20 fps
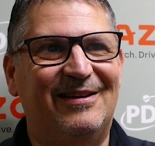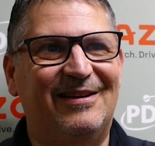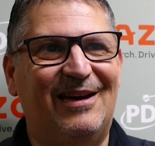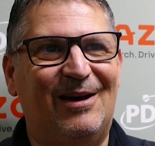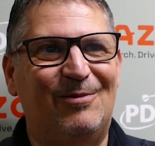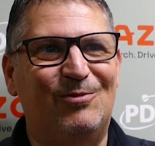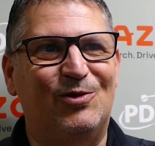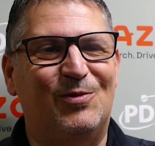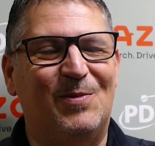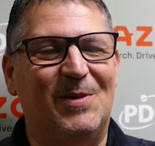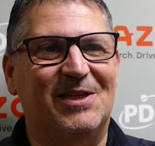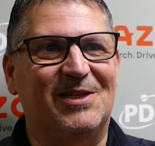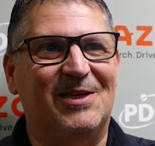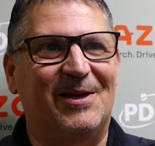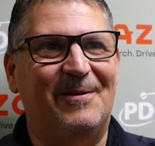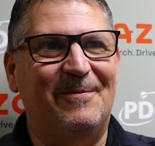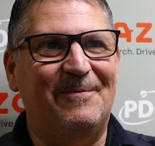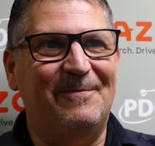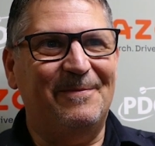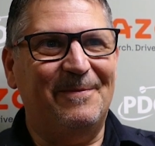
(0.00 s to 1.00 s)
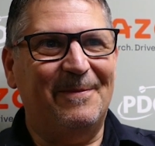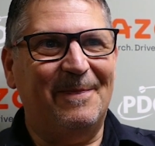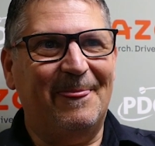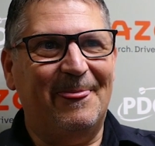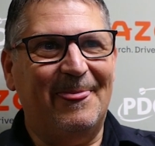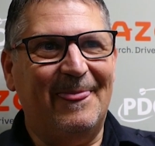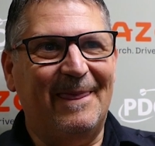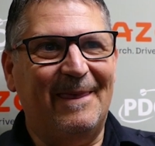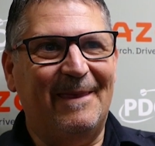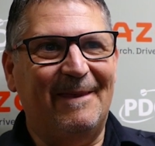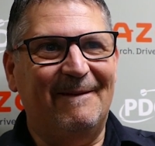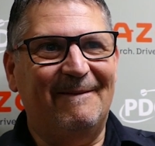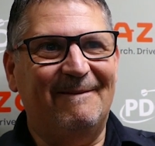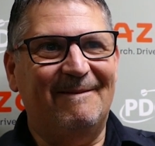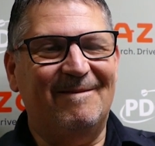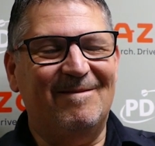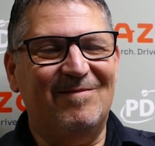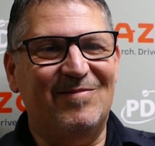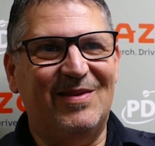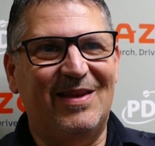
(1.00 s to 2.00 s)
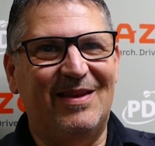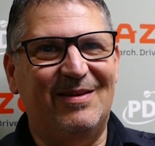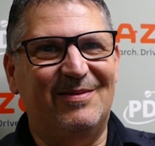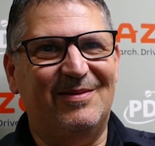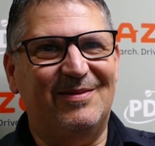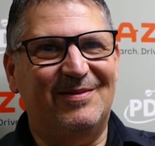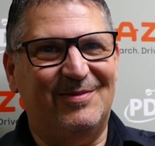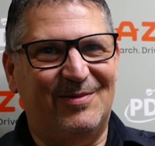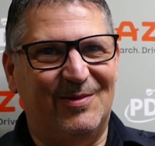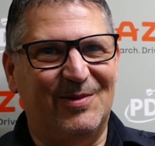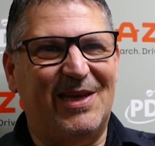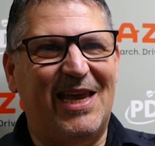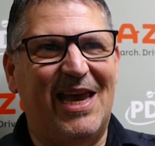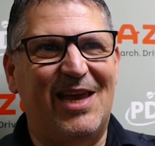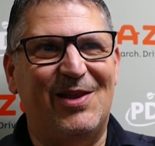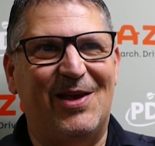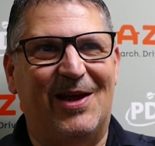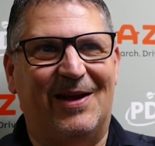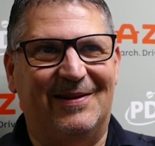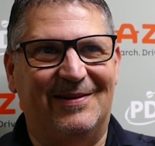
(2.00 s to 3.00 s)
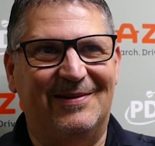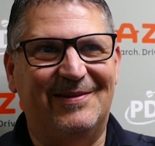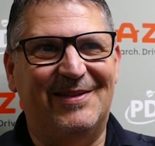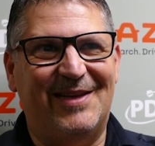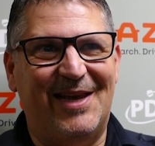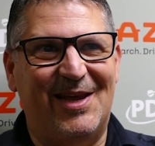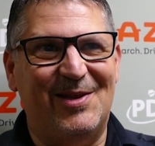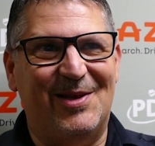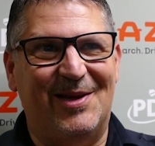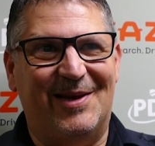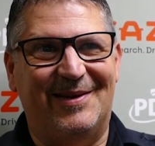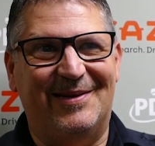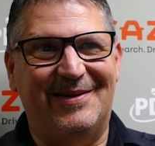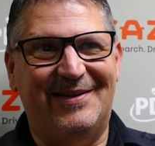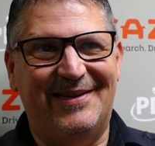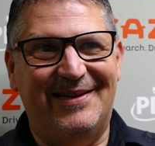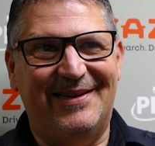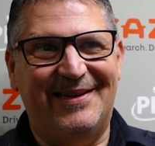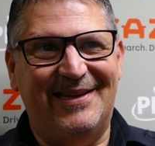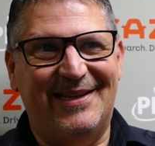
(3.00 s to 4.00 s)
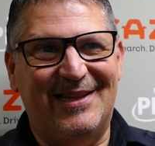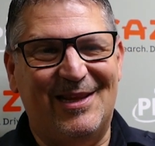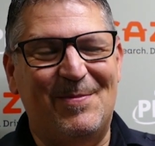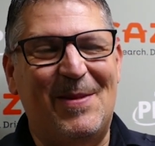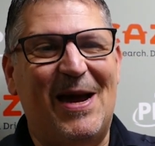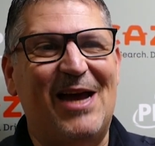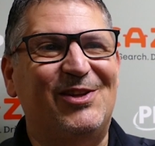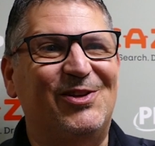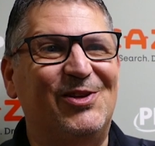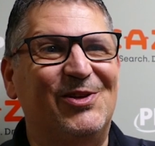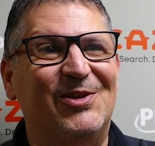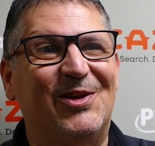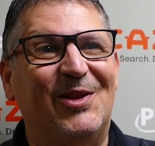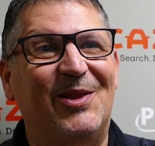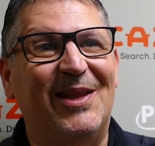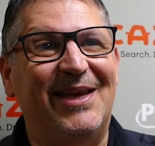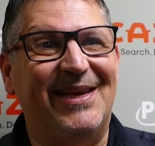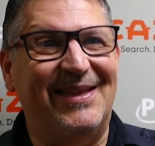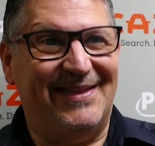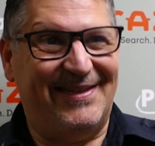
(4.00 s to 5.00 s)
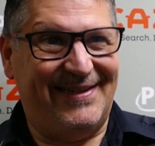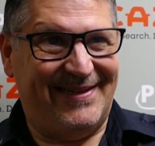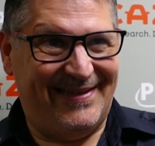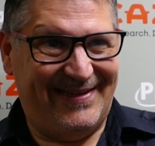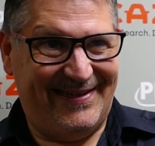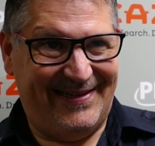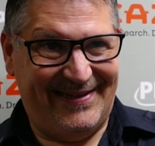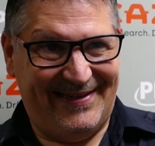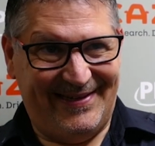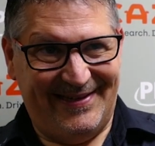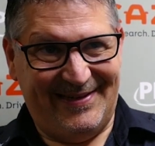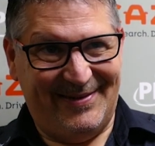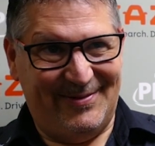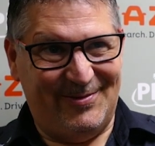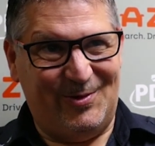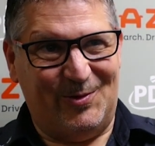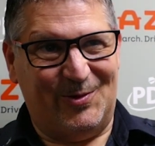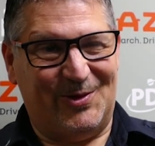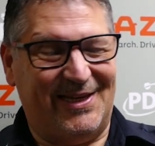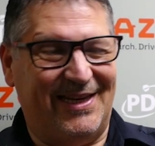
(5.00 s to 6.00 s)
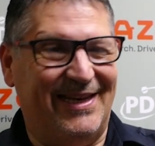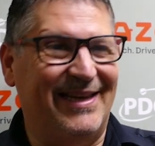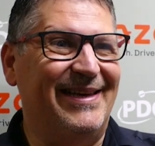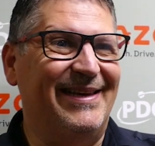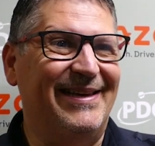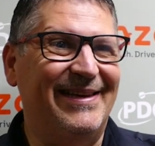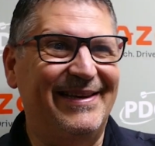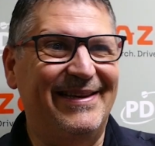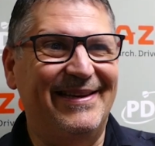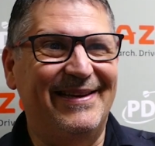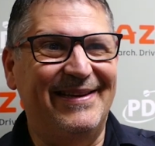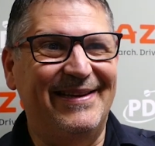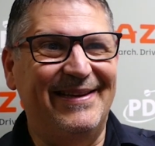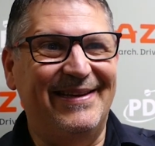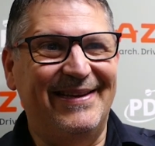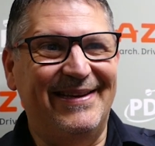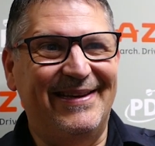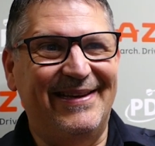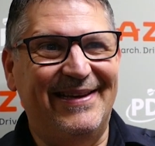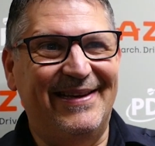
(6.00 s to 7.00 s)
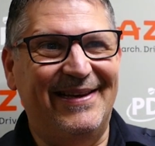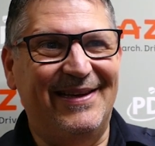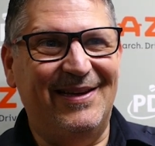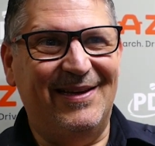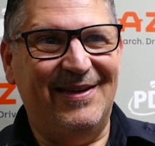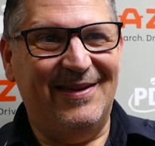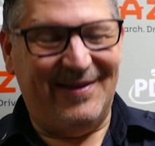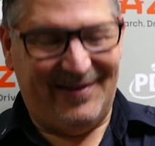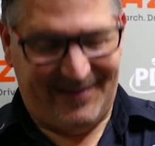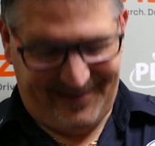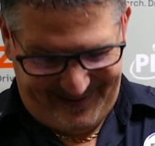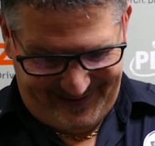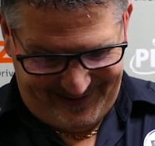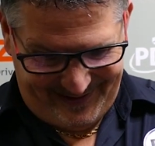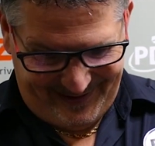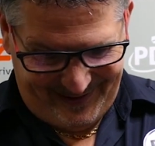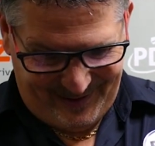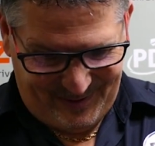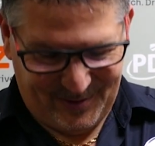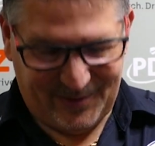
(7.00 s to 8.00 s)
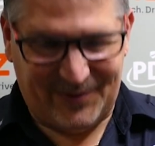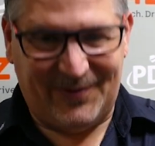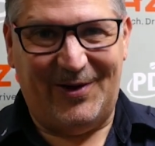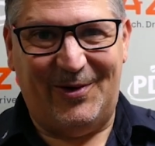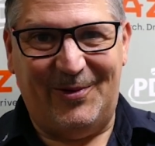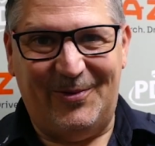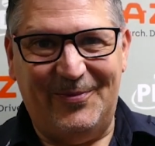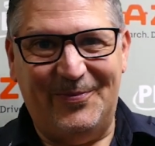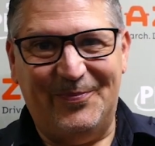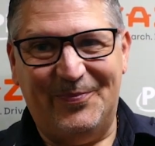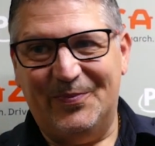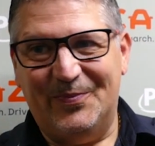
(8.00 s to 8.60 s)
I would miss it. The fire's there again. Yeah, getting there, it's getting there. The matches are lit, we'll see. Gary, pleasure. Always felt.